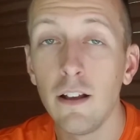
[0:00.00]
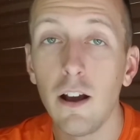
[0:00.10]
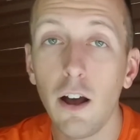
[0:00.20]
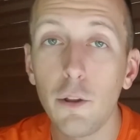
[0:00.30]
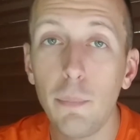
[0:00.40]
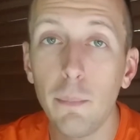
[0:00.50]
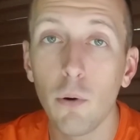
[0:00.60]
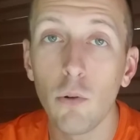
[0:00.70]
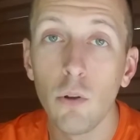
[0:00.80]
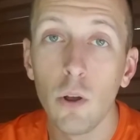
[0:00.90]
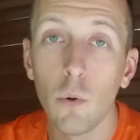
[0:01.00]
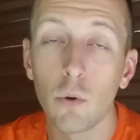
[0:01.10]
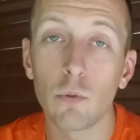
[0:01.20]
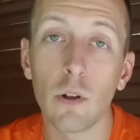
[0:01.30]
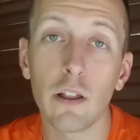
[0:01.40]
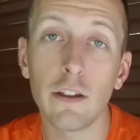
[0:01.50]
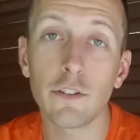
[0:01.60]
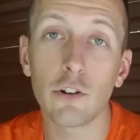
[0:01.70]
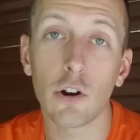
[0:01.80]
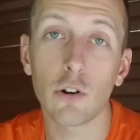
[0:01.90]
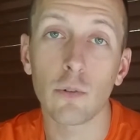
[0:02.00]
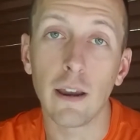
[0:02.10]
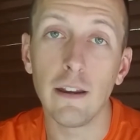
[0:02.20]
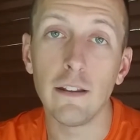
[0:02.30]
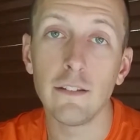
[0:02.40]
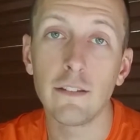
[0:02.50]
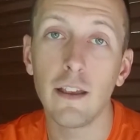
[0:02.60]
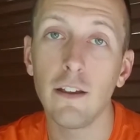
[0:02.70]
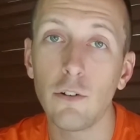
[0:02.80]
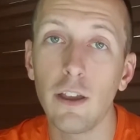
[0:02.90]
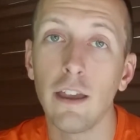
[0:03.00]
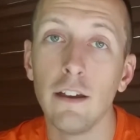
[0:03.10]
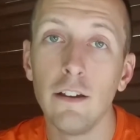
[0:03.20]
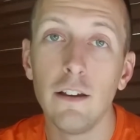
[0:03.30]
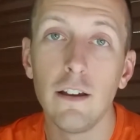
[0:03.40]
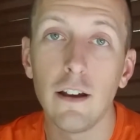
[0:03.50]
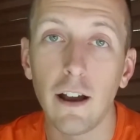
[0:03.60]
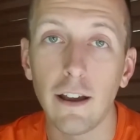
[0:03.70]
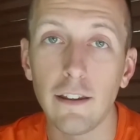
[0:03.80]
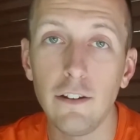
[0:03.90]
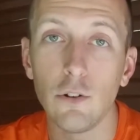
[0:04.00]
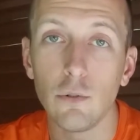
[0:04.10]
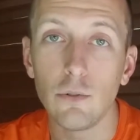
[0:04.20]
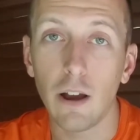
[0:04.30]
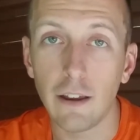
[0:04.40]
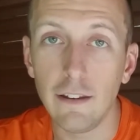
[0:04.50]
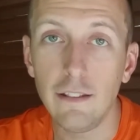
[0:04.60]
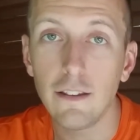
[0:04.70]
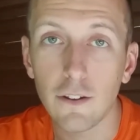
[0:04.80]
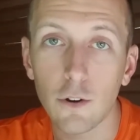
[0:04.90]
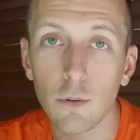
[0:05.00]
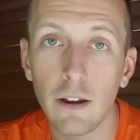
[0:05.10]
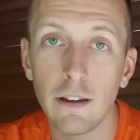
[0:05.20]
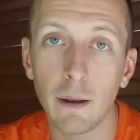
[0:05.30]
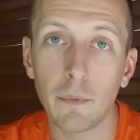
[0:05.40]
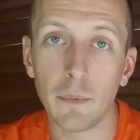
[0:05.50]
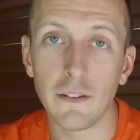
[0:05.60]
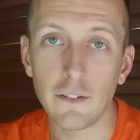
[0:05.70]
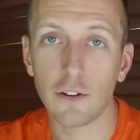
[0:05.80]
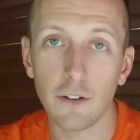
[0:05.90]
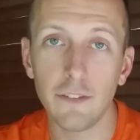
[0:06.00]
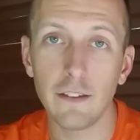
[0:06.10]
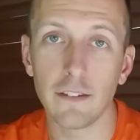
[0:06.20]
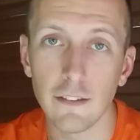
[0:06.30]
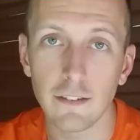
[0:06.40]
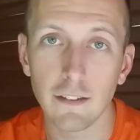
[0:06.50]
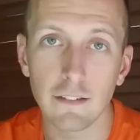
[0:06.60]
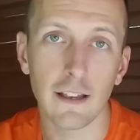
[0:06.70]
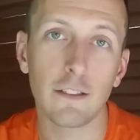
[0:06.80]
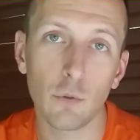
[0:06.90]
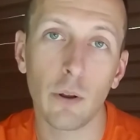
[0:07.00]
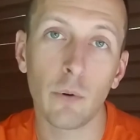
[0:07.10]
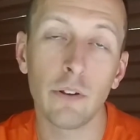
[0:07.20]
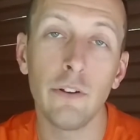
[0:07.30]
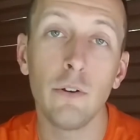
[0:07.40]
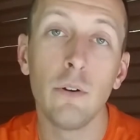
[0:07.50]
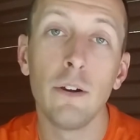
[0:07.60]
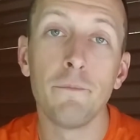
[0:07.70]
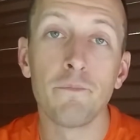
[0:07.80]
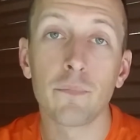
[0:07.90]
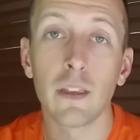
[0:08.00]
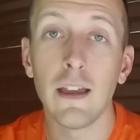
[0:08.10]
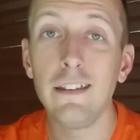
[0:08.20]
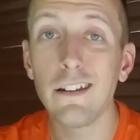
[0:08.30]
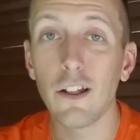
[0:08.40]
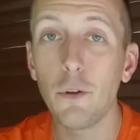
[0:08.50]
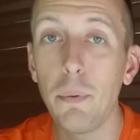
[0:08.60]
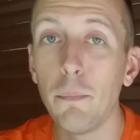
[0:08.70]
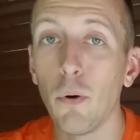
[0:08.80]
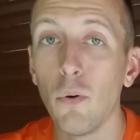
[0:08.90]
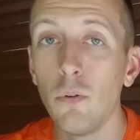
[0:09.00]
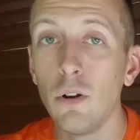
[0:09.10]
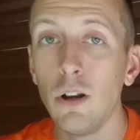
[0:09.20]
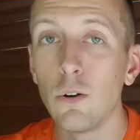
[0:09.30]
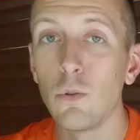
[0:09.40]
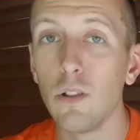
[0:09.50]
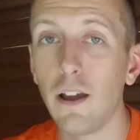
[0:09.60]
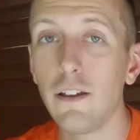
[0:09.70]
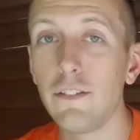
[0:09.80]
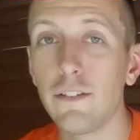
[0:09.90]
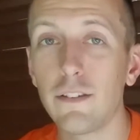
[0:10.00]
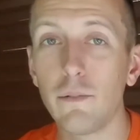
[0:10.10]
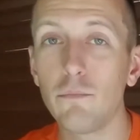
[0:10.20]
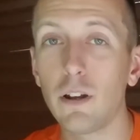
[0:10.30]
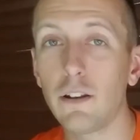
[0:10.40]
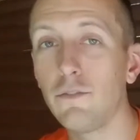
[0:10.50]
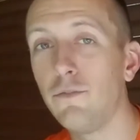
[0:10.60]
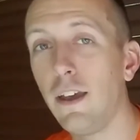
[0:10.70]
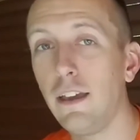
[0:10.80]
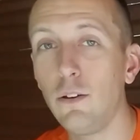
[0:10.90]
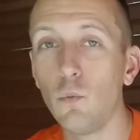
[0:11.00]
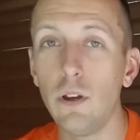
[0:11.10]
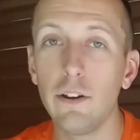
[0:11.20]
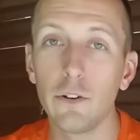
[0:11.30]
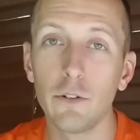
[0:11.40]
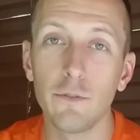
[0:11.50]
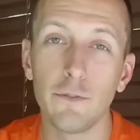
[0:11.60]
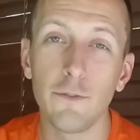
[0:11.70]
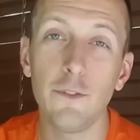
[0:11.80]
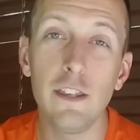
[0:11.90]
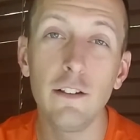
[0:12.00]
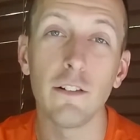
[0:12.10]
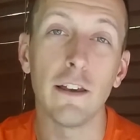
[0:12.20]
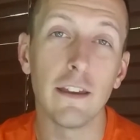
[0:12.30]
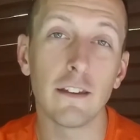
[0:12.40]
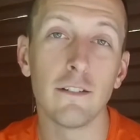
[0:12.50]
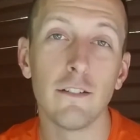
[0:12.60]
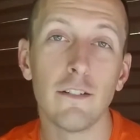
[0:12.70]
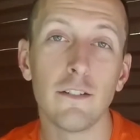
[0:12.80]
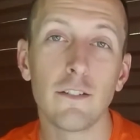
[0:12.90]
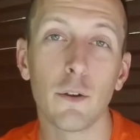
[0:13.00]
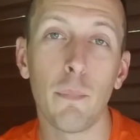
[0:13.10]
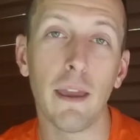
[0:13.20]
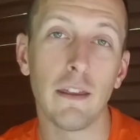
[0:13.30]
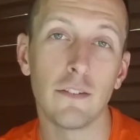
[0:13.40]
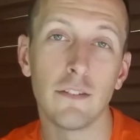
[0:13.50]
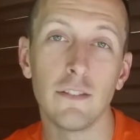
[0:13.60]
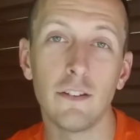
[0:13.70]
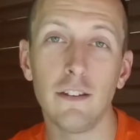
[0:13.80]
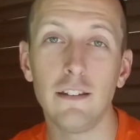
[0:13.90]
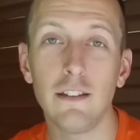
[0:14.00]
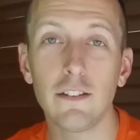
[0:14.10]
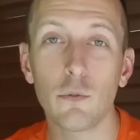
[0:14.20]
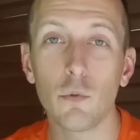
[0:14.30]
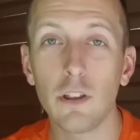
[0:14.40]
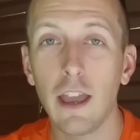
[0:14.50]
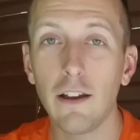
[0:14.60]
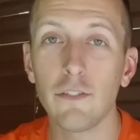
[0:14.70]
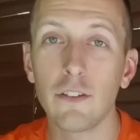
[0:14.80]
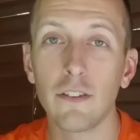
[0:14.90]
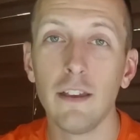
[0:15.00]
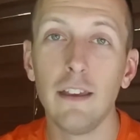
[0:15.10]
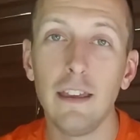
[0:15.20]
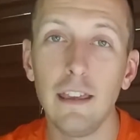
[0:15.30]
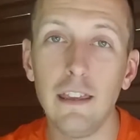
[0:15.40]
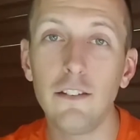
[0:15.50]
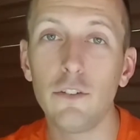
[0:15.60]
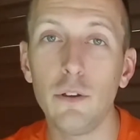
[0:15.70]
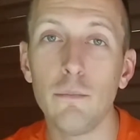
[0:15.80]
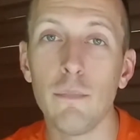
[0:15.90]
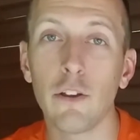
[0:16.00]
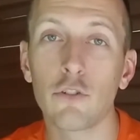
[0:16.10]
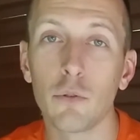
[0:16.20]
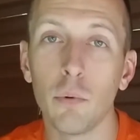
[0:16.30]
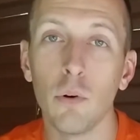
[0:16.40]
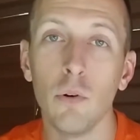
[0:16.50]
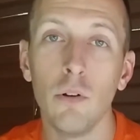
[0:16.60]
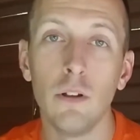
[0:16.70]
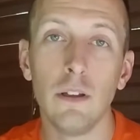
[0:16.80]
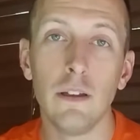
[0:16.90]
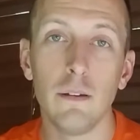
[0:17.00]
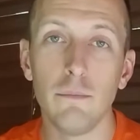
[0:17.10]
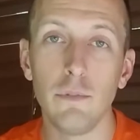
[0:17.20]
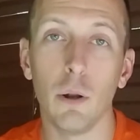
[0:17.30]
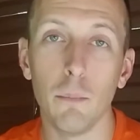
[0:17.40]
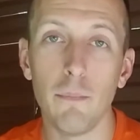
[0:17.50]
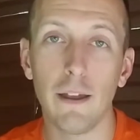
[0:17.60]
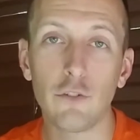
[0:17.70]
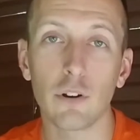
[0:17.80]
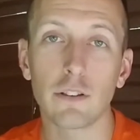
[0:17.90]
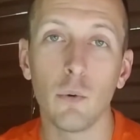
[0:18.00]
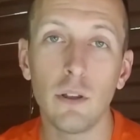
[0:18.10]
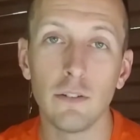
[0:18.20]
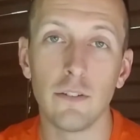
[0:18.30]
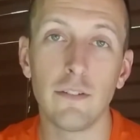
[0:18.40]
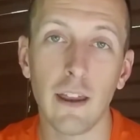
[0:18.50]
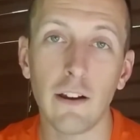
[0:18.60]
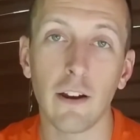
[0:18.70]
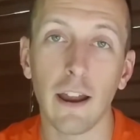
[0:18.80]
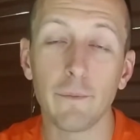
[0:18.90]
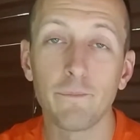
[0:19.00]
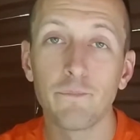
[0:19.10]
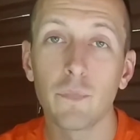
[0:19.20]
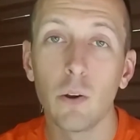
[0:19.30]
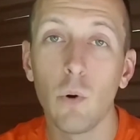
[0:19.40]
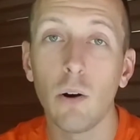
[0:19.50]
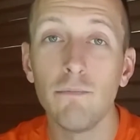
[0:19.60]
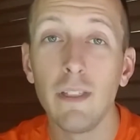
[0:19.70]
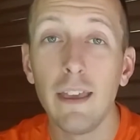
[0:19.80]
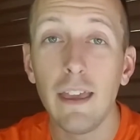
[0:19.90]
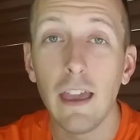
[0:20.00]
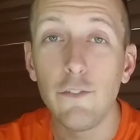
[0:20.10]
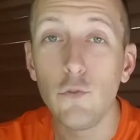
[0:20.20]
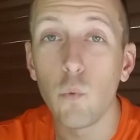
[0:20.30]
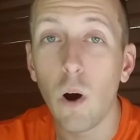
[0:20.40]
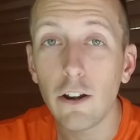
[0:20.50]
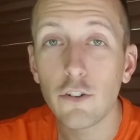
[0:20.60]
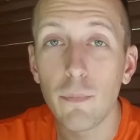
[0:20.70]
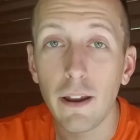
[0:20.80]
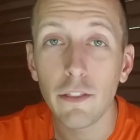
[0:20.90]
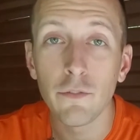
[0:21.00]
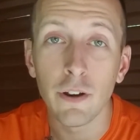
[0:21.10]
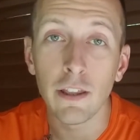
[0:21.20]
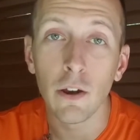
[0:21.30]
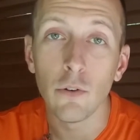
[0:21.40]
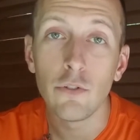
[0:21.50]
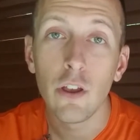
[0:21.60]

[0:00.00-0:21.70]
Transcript: Other people want to rely on their heart rate and say, okay, I need this heart rate and I'm going to be stuck on this and this is exactly what I want to do. And yet other people rely on this some kind of vague, weird feeling to pace, and it doesn't really have this easily measurable metric that we can stare at. Well, if you've watched my other videos,